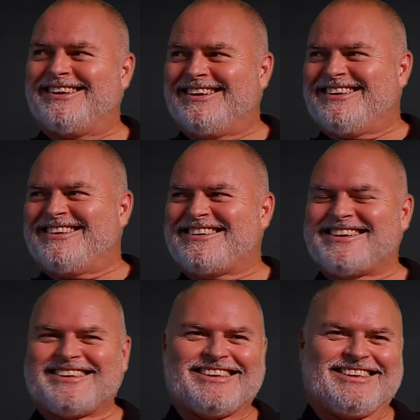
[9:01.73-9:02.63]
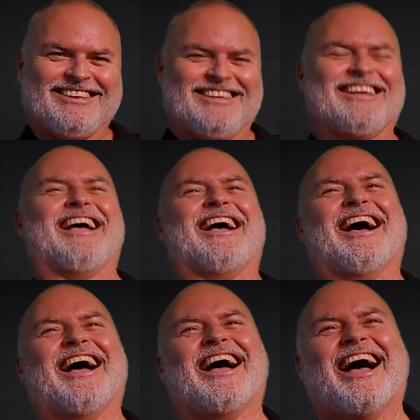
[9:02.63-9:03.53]
You did this last time,
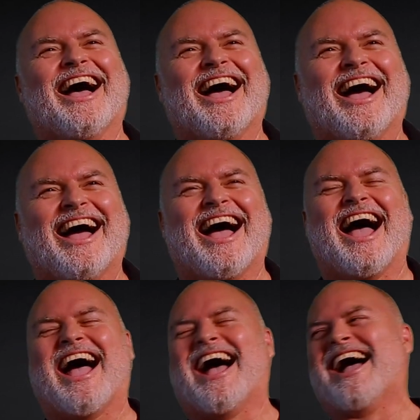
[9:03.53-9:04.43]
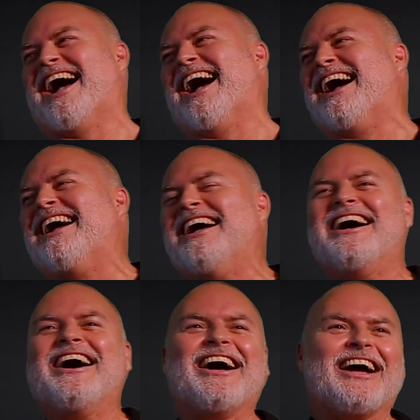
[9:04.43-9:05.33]
and you were right. You've done
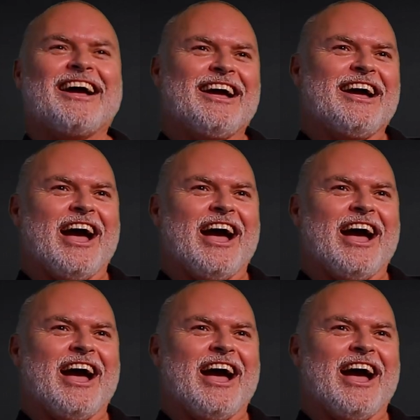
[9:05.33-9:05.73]
it again.